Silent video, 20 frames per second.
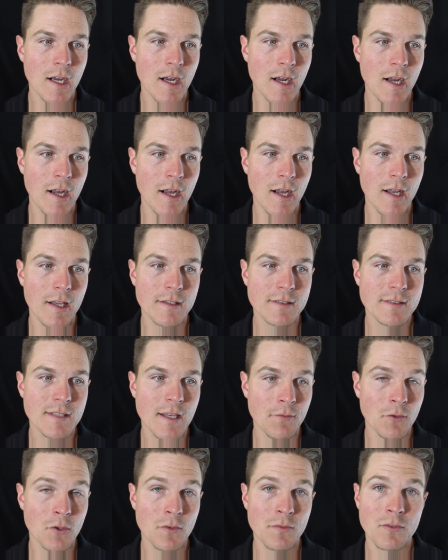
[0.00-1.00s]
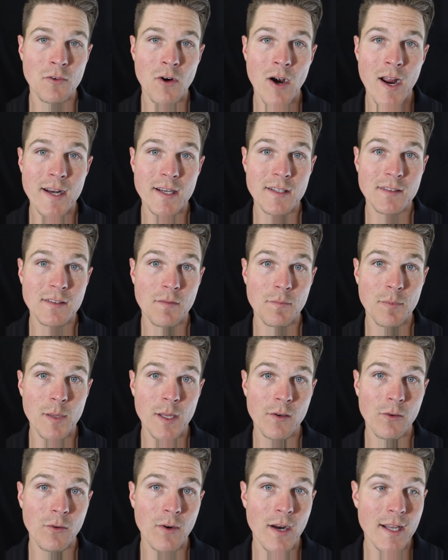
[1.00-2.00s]
Several varieties of
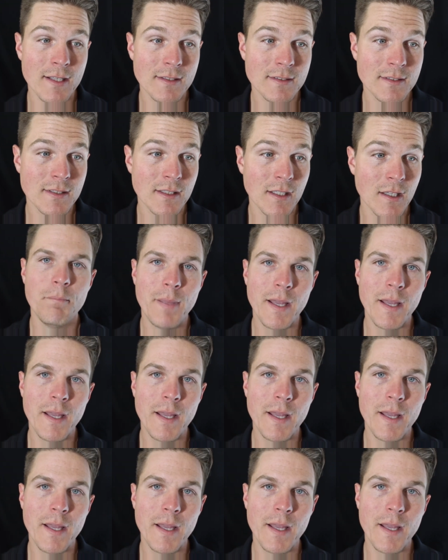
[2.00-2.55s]
bentgrass.